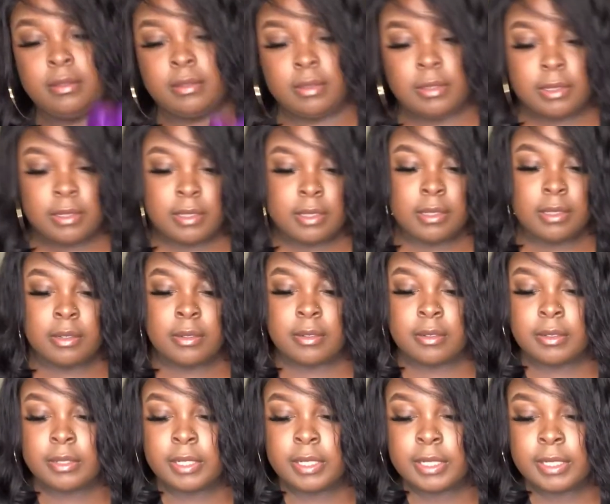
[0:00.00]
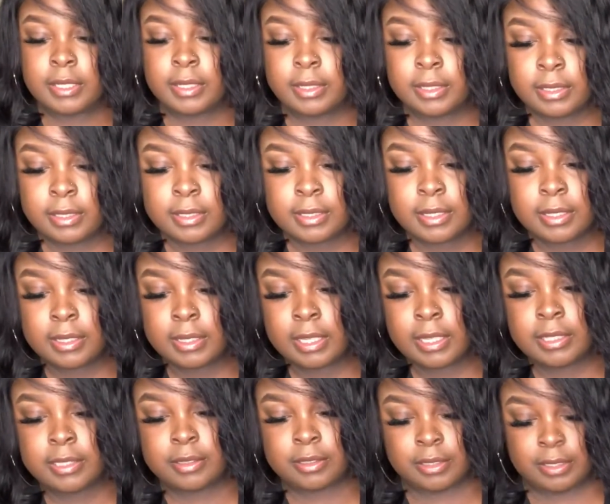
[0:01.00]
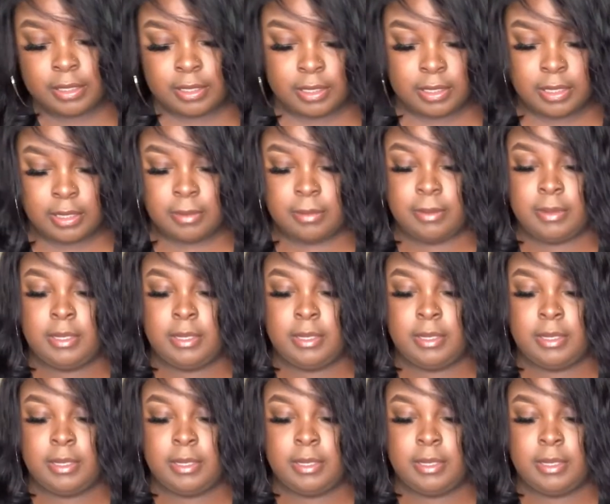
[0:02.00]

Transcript: It's a little crooked. Let's get that straightened up.